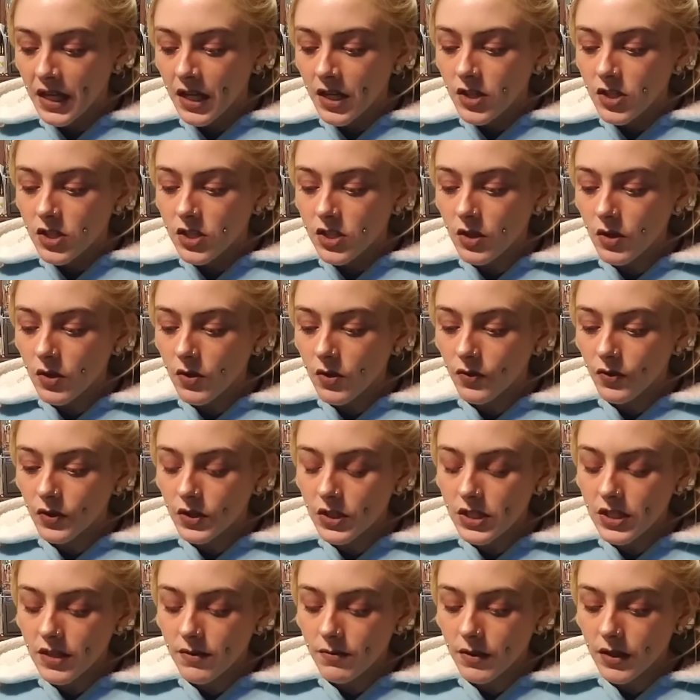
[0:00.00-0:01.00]
So
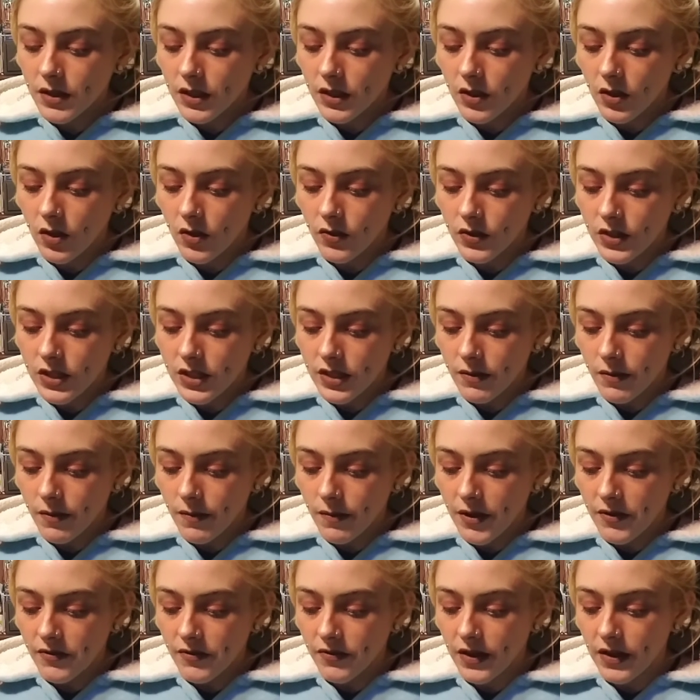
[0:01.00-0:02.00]
first I'm going to go over some of
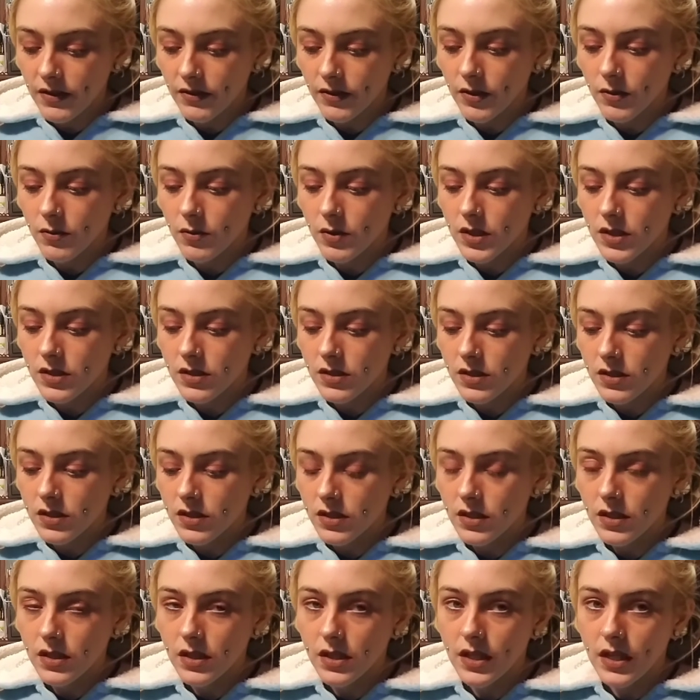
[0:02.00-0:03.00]
my favorite ones,
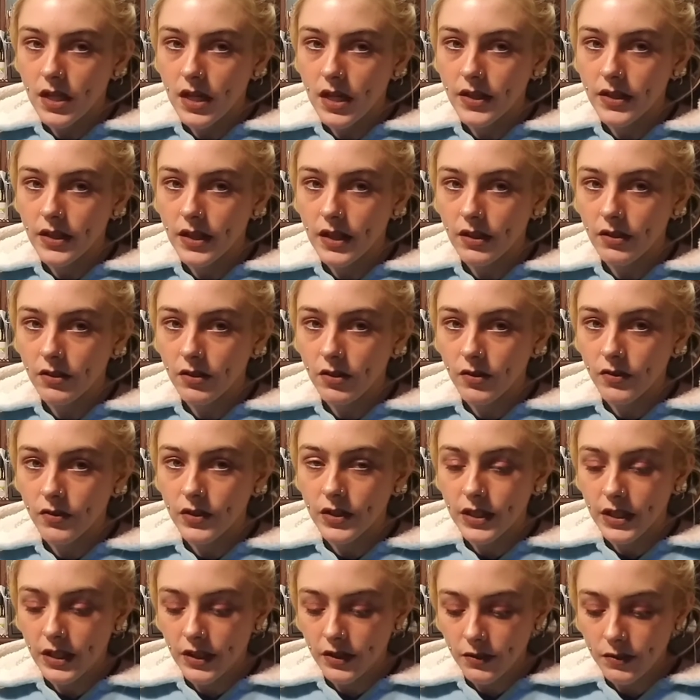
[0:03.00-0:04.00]
and then I'll go over
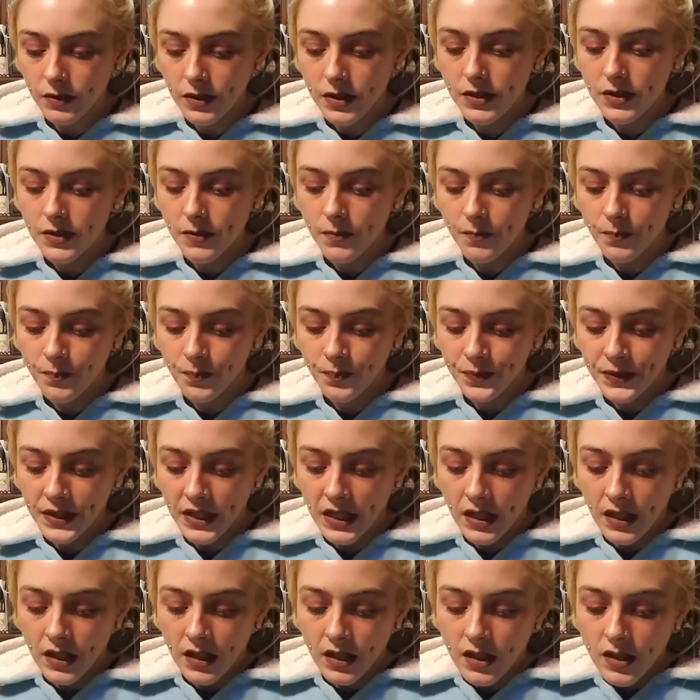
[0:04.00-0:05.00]
the other ones.
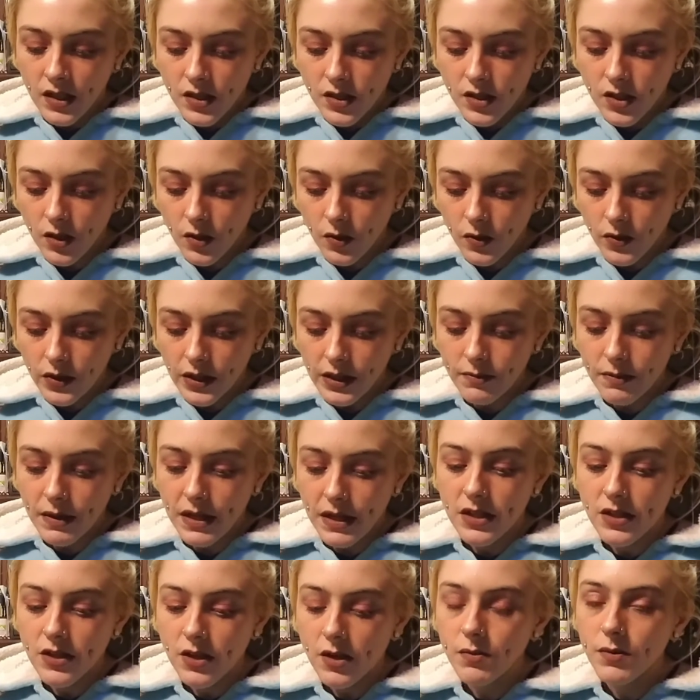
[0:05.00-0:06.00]
So like my
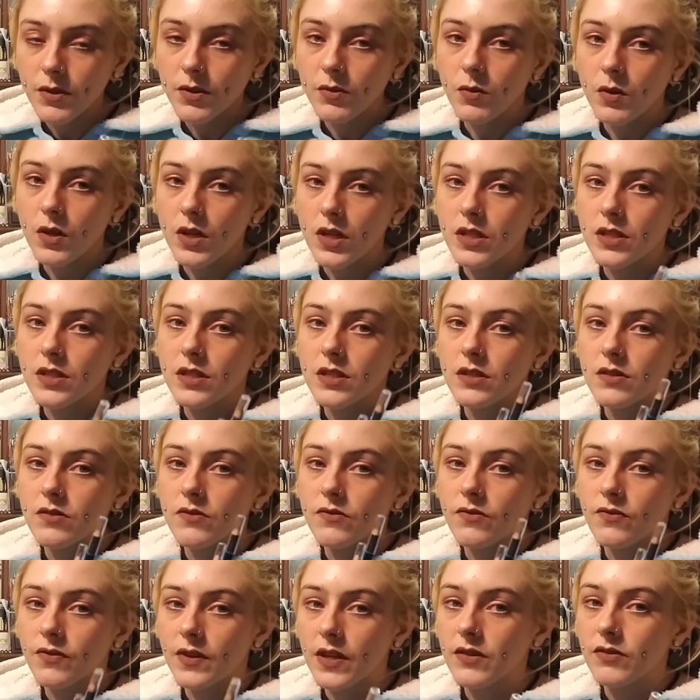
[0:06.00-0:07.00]
number one
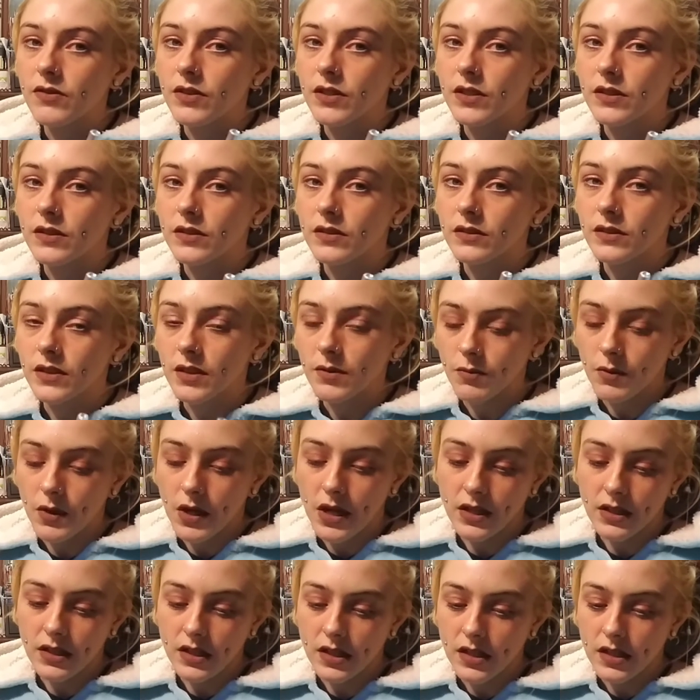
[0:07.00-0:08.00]
favorite lip
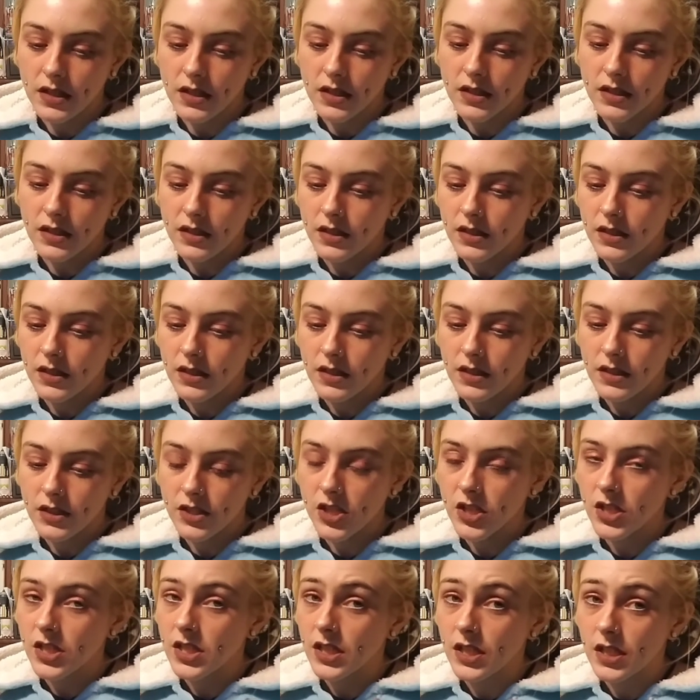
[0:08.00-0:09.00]
liner,
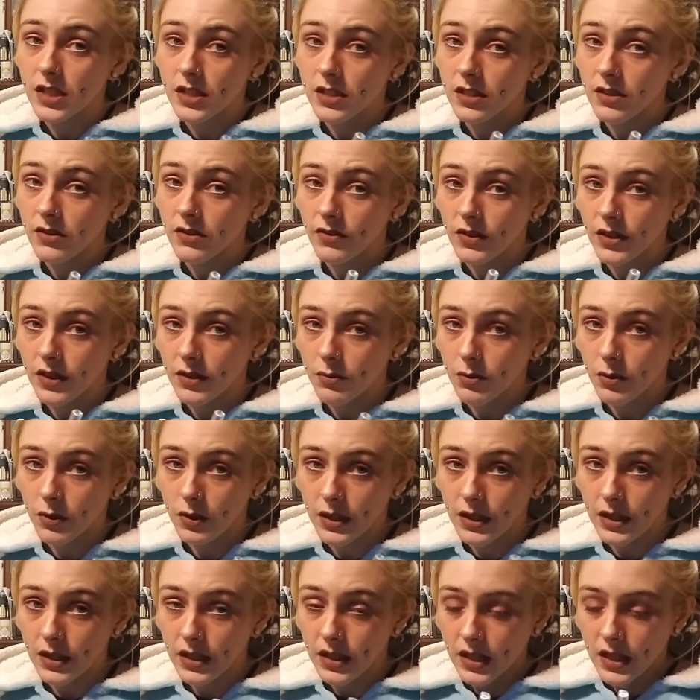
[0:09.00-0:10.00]
just to get to the fucking
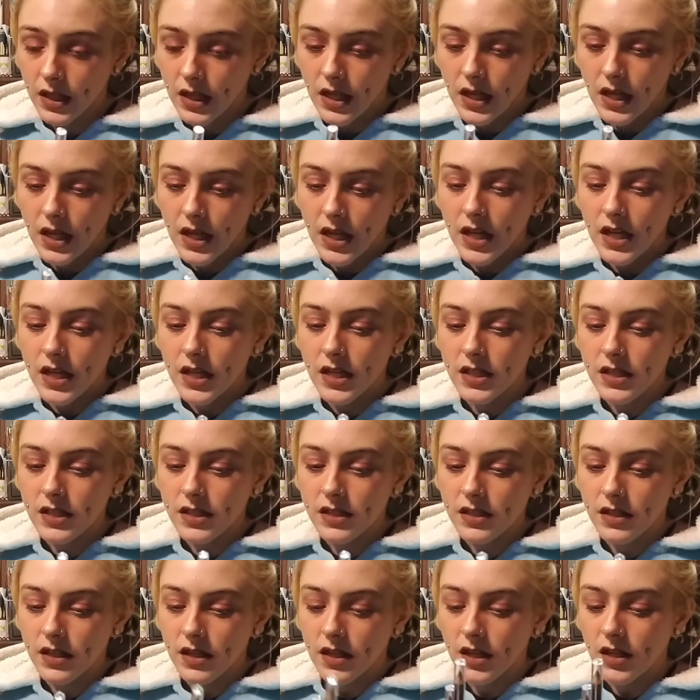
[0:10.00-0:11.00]
point, is
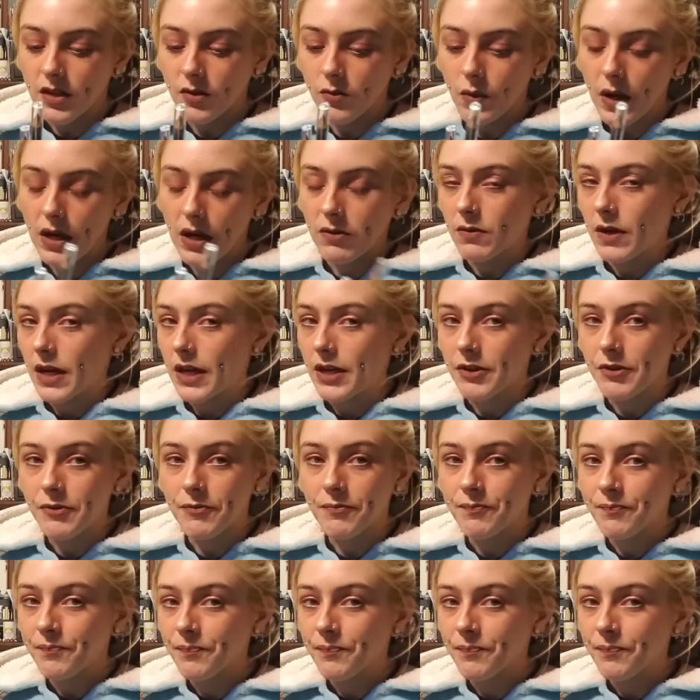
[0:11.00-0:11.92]
Wet n Wild.